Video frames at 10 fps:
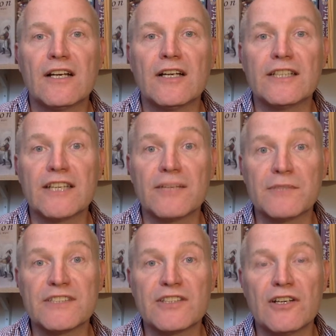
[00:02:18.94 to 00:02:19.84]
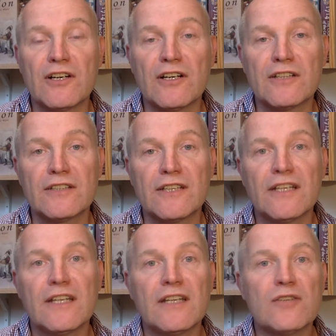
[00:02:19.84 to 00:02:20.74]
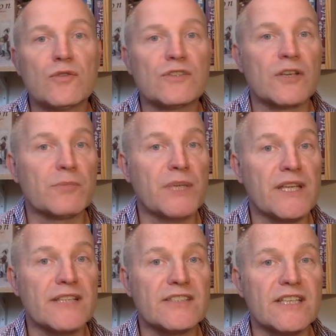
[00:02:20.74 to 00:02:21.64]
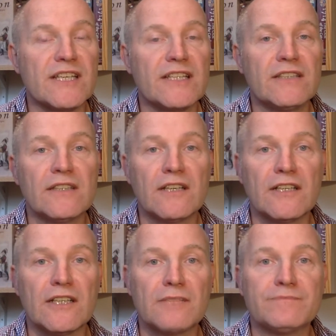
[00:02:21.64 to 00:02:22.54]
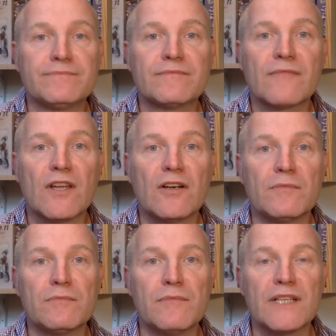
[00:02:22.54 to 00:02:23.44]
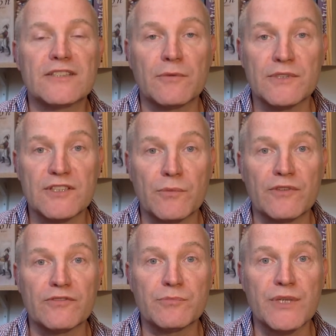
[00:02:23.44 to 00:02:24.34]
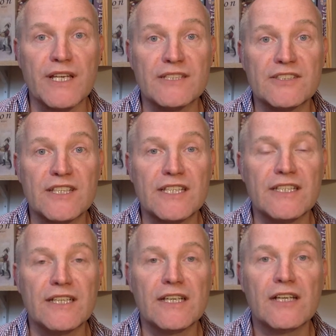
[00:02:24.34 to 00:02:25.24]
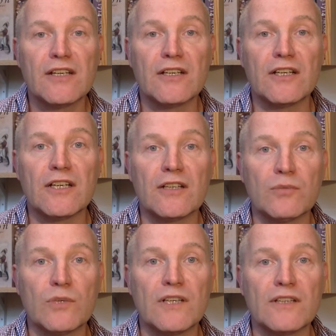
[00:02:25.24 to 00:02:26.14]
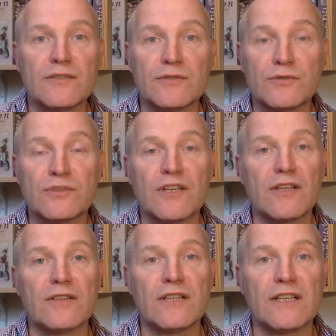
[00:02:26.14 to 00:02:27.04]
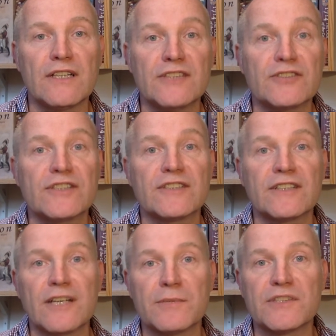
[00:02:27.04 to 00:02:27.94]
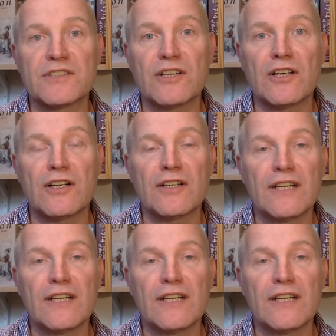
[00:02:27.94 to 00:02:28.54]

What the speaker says: He gave me his card. Also PSC, I met up with someone from PSC, Will, who was also interested and gave me his card.